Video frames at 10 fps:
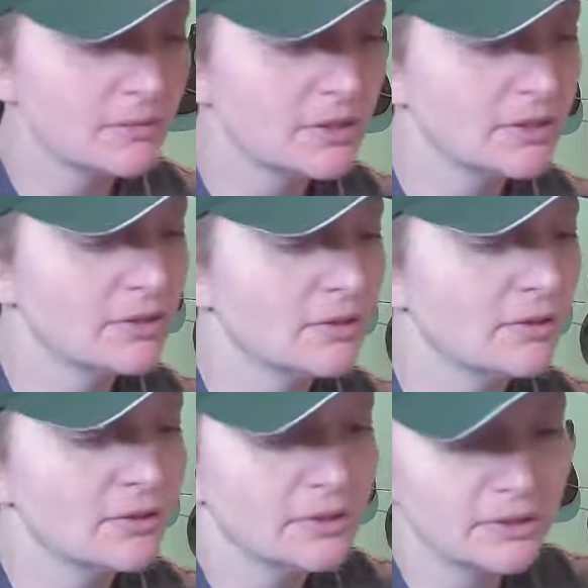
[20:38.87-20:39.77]
just to
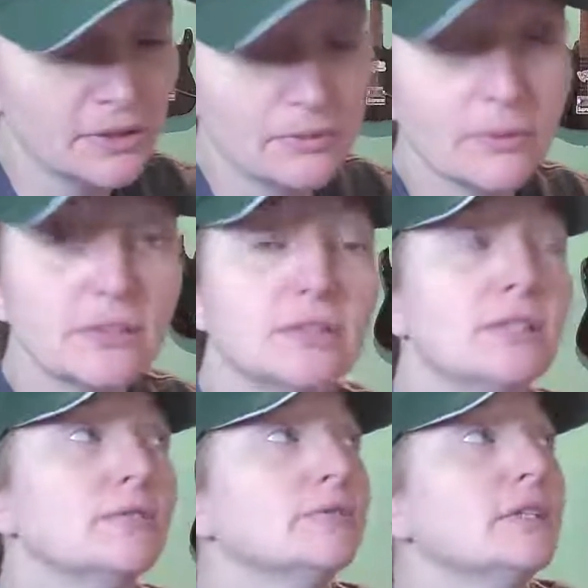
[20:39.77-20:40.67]
learn different stuff.
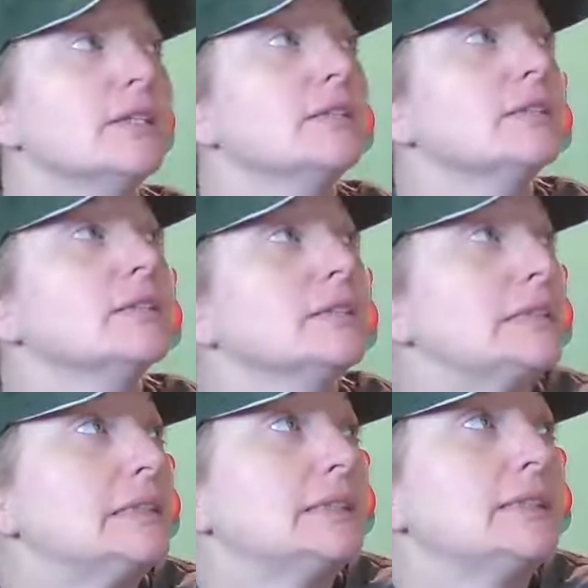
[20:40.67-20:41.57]
Like,
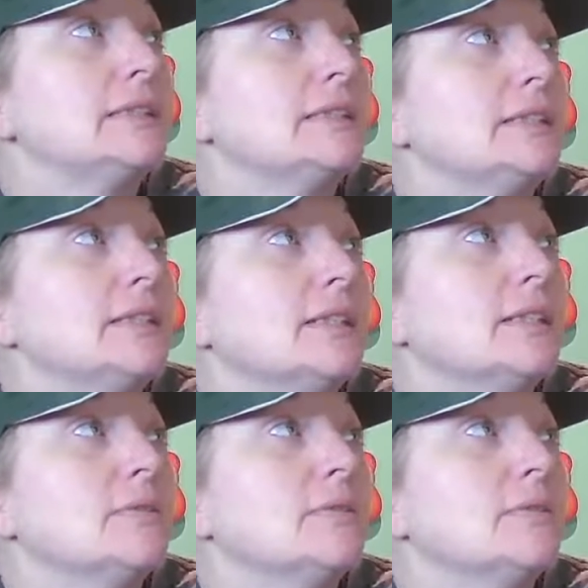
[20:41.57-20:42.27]
I don't